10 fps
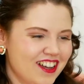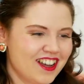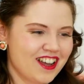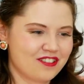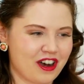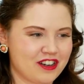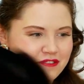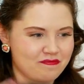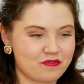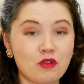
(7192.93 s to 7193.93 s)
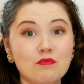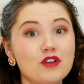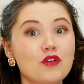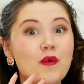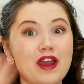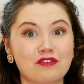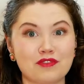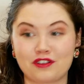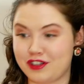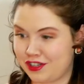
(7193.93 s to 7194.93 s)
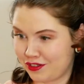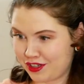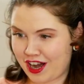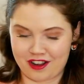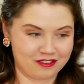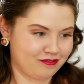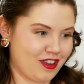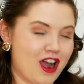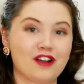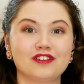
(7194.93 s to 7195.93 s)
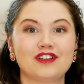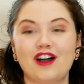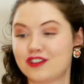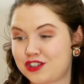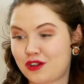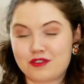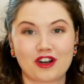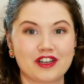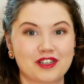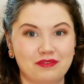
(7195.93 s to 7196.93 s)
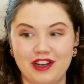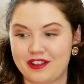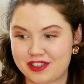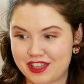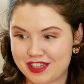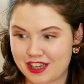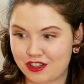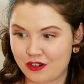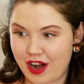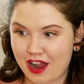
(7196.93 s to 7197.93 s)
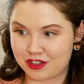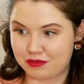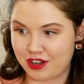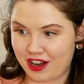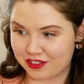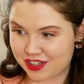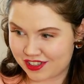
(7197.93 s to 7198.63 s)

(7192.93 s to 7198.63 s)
right we'll move away from the crystals now I'll I'll stop trying to pronounce things I don't know how to pronounce.